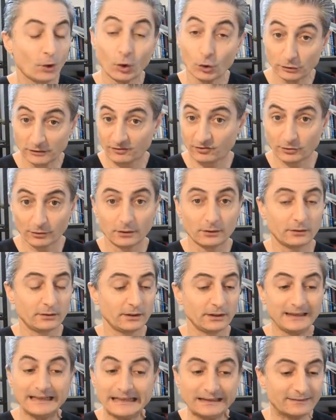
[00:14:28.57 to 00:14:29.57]

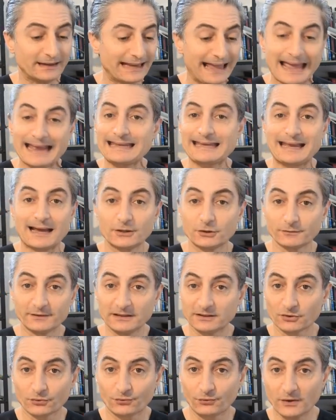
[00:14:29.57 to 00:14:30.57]
Also, even any kind of
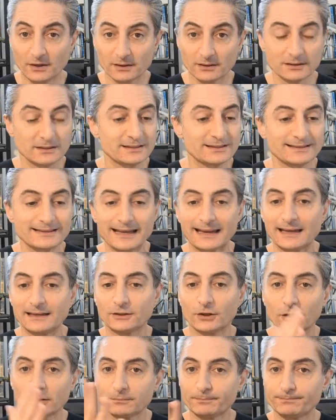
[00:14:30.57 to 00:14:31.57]
interference, they
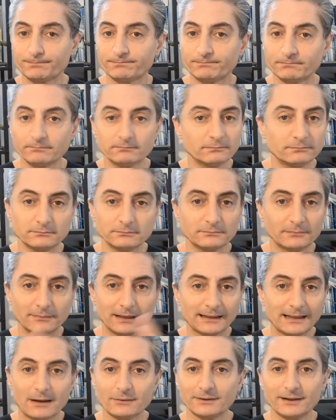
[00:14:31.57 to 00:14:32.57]
cannot
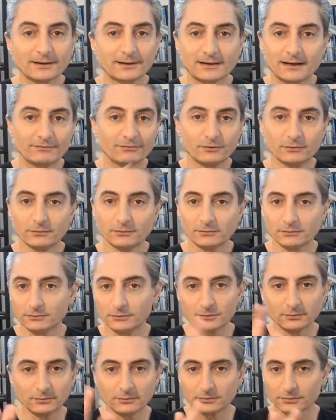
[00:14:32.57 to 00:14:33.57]
allow the aircraft
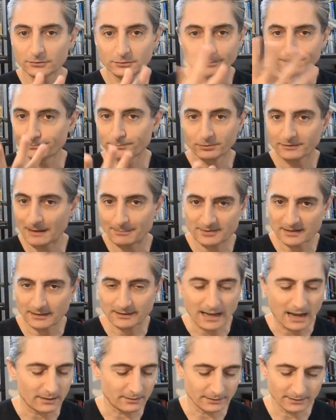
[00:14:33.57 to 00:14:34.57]
to put
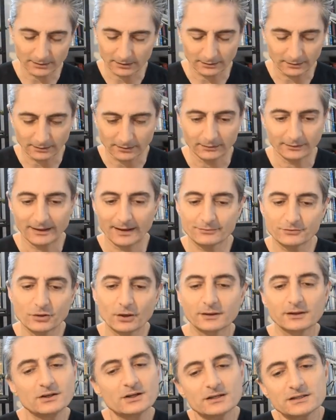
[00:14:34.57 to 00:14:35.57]
upside down. No. I'm
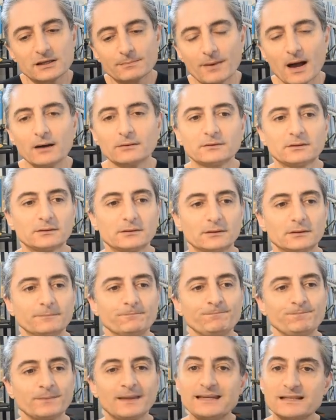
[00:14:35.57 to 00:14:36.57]
talking just about
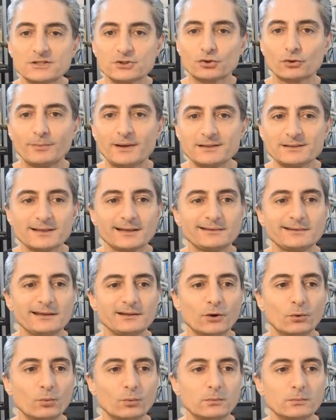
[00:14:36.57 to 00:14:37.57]
instruments that
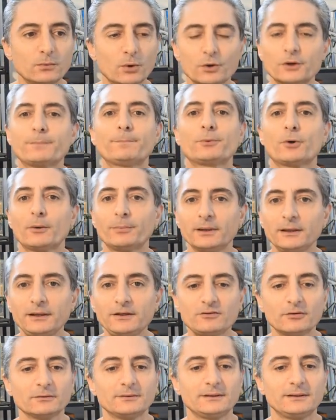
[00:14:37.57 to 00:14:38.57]
they don't work
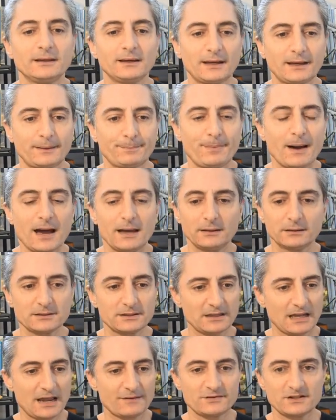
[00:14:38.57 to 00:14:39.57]
properly. So the
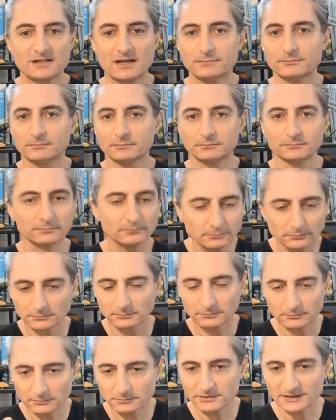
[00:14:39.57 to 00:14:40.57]
pilots have some
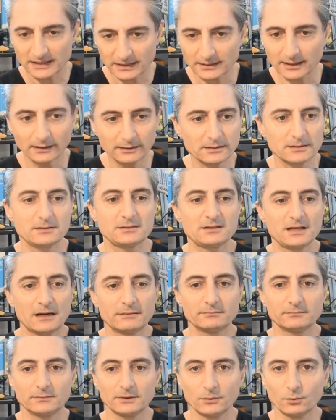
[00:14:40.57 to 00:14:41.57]
signal,
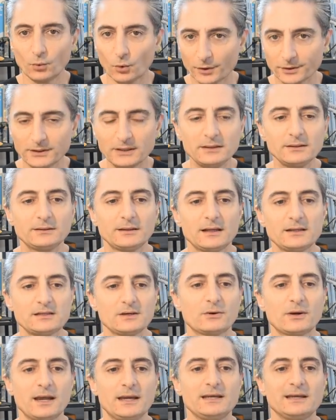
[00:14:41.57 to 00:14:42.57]
some warning.
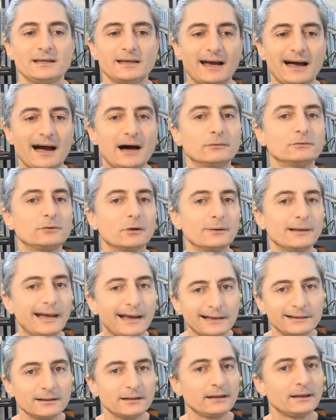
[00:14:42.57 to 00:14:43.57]
That's okay.
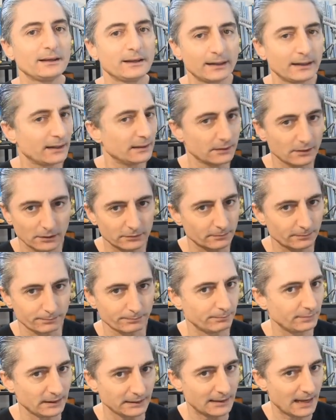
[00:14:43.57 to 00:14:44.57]
Autoland
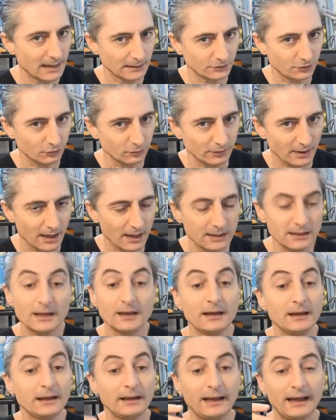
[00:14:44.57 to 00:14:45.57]
cannot be done today.
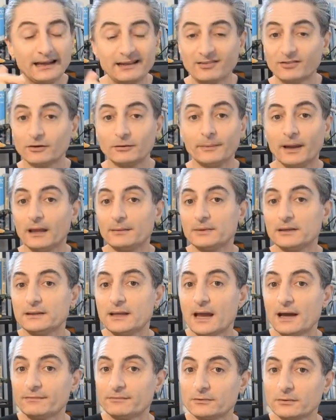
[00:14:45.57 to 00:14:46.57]
And so maybe
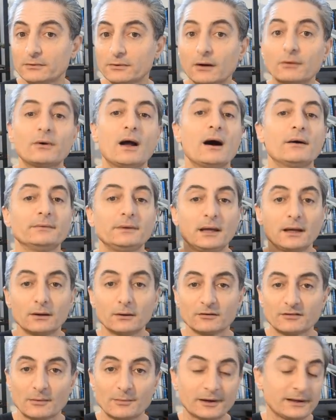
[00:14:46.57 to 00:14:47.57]
they have to go around and
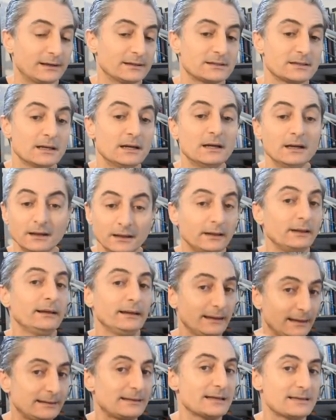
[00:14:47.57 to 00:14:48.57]
go somewhere else.
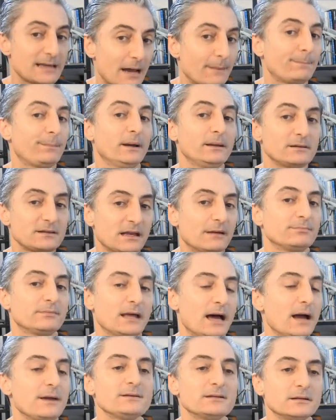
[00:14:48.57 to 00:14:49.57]
It has happened
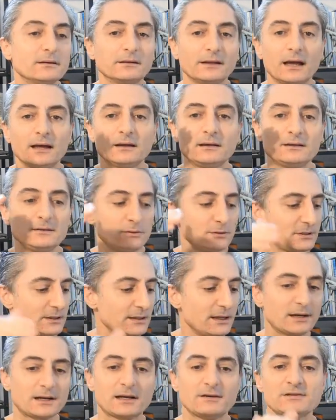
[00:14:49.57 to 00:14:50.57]
sometimes, you know, that you see
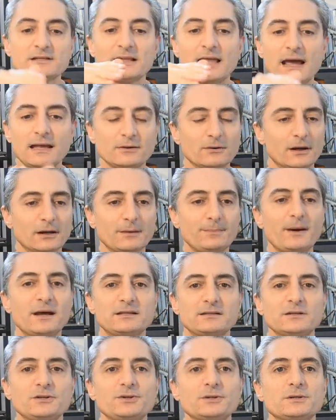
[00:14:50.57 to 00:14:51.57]
the aircraft is landing, you are the
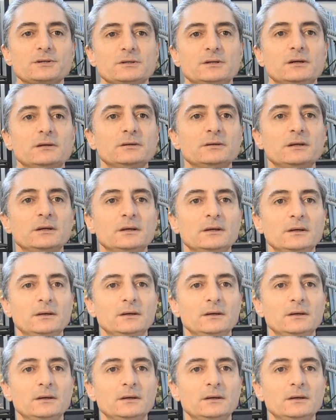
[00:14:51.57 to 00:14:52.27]
passengers, you know,